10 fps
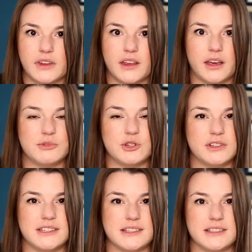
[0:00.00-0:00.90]
I'm sure
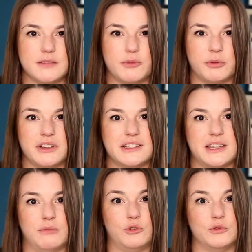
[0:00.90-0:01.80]
this is probably the
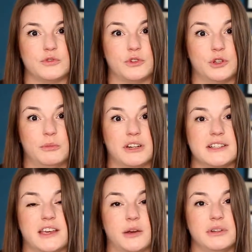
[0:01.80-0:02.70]
same rules for
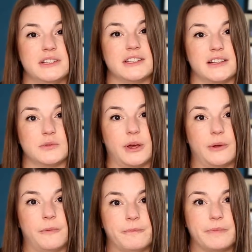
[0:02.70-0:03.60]
humanist ceremonies as
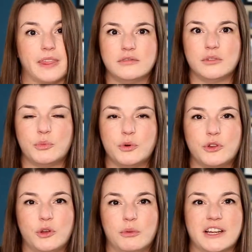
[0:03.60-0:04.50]
well.
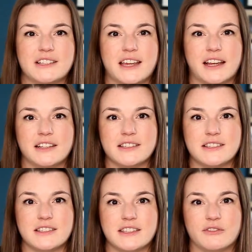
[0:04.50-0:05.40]
Both humanist and
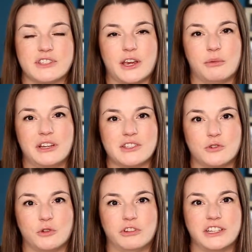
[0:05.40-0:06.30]
civil ceremonies are
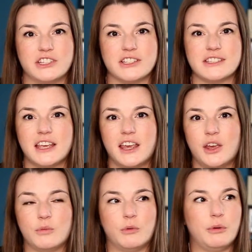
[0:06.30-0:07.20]
non-religious.
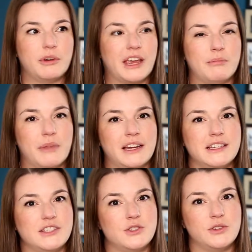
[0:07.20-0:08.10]
When we were getting
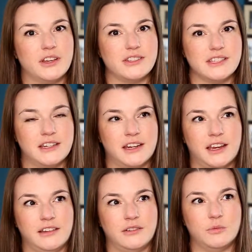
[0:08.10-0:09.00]
married in
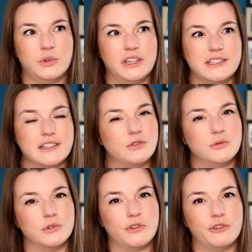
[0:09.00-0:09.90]
2009, we didn't
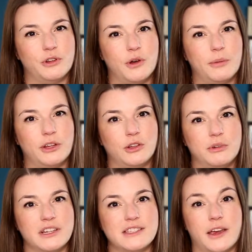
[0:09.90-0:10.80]
know an awful lot about
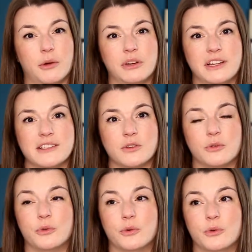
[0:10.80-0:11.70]
humanist ceremonies,
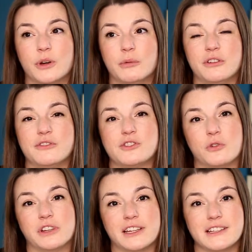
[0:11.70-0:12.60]
although I would have
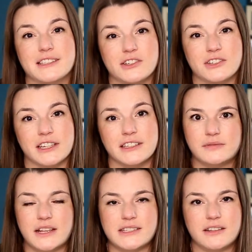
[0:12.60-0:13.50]
strongly considered it.
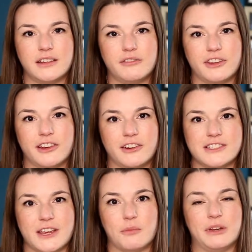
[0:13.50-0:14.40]
I still love that our
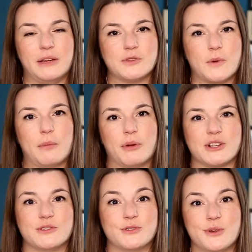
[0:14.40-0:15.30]
ceremony was quite
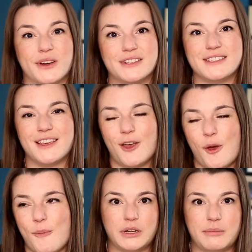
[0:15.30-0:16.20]
personal to us,
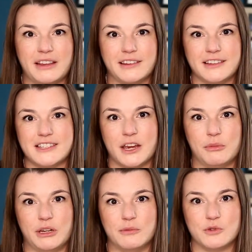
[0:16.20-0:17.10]
but it meant that the
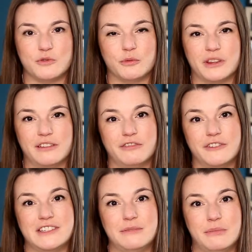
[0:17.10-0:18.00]
ceremony was over within
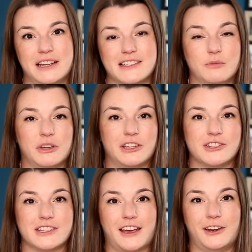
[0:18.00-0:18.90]
15 minutes and we could
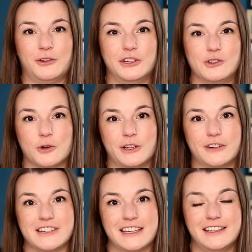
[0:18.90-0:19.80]
just carry on enjoying
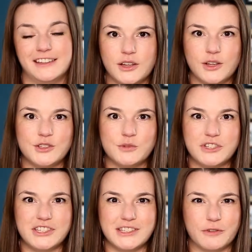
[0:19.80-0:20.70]
our day. So
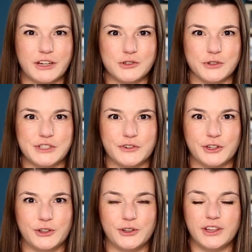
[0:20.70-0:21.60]
which is the right choice for
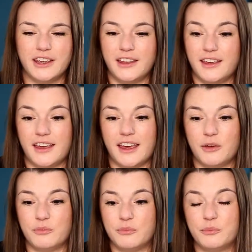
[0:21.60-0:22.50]
you?
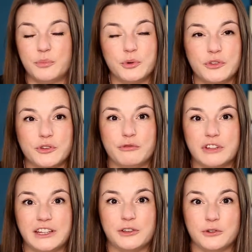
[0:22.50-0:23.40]
Both are
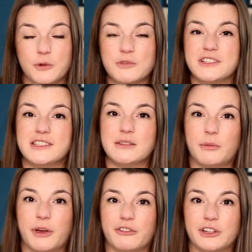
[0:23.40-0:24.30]
really good options, to
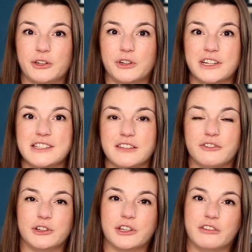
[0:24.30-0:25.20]
be perfectly honest,
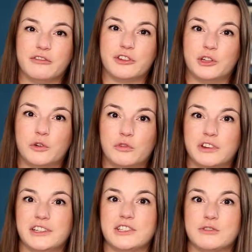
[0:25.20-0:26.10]
if you're looking for the
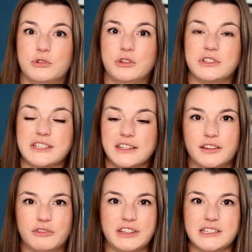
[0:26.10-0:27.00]
non-religious route.
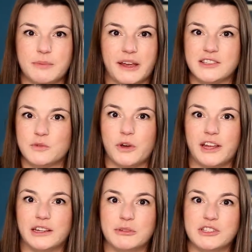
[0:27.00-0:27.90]
It really depends on what
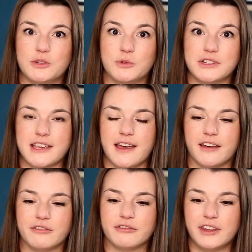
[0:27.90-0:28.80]
elements you want to have.